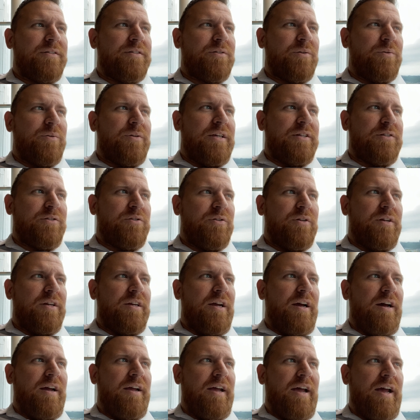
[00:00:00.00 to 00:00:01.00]
yesterday
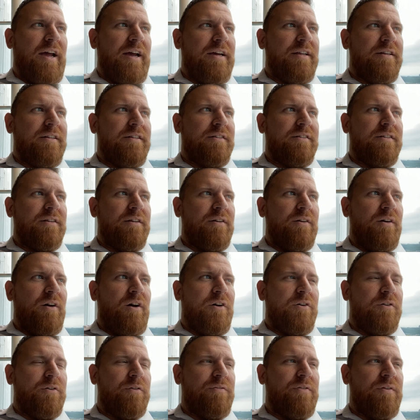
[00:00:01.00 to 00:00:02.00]
I had
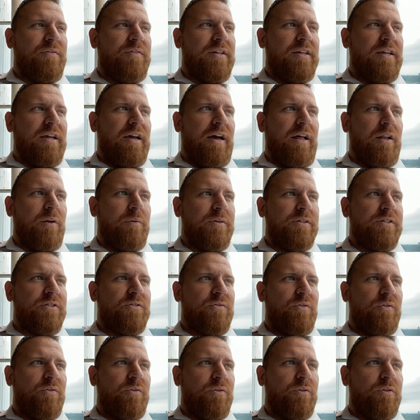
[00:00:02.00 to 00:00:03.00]
150 calories
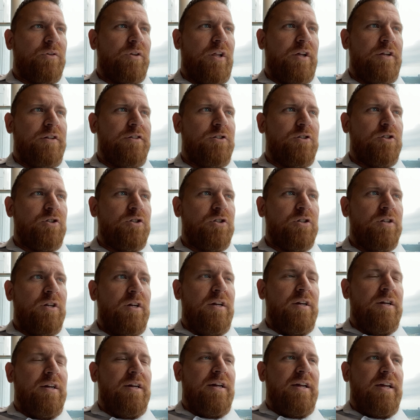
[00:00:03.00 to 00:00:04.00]
for lunch,
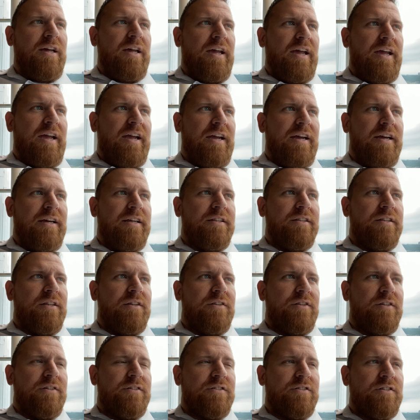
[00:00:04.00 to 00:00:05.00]
and
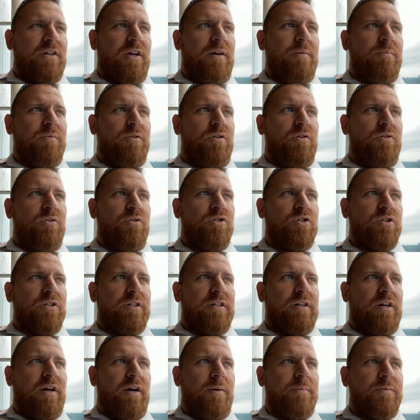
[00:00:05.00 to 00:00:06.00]
the sub usually
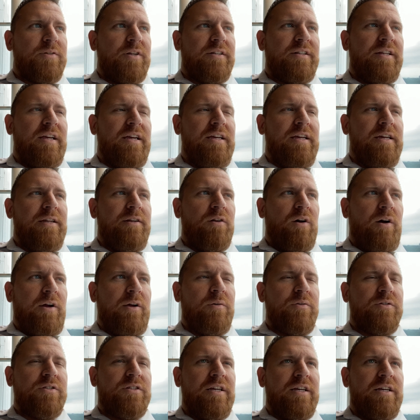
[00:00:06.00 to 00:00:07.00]
comes. I
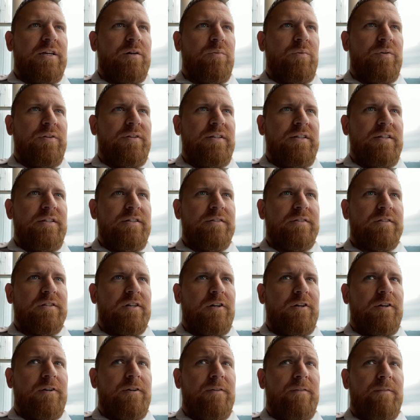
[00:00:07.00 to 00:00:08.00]
always take it with these
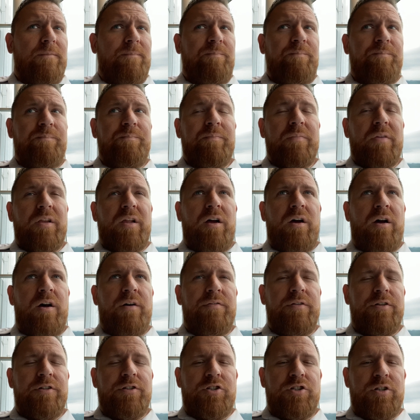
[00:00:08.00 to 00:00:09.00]

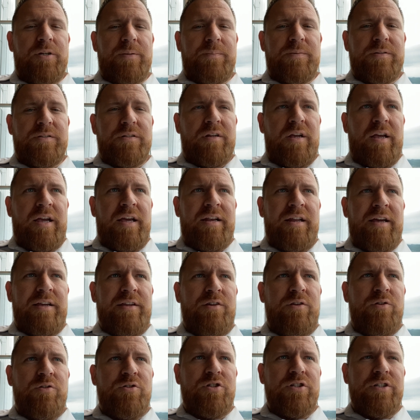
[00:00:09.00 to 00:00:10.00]
oven chips, and I
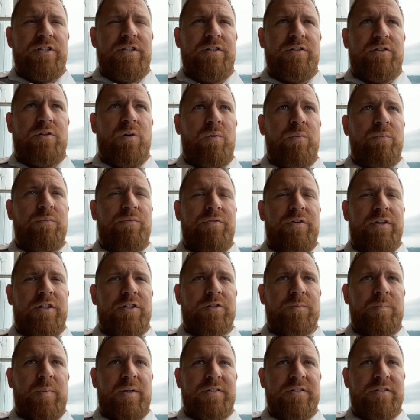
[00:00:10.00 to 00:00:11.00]
usually don't
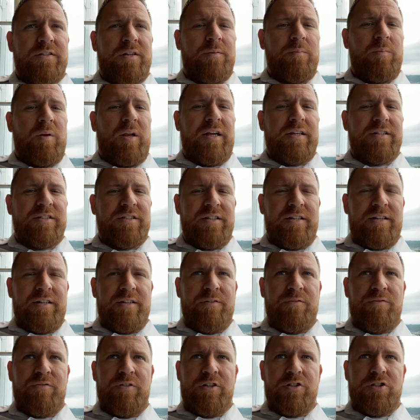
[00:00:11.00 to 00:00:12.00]
finish my sub. Last night I
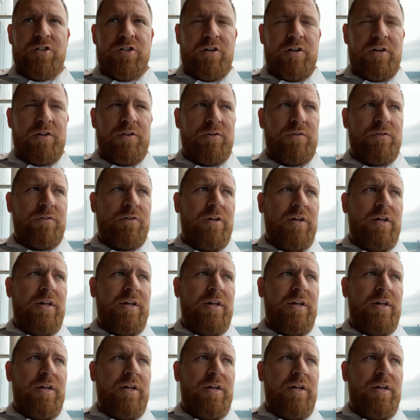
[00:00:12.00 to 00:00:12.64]
didn't finish it either.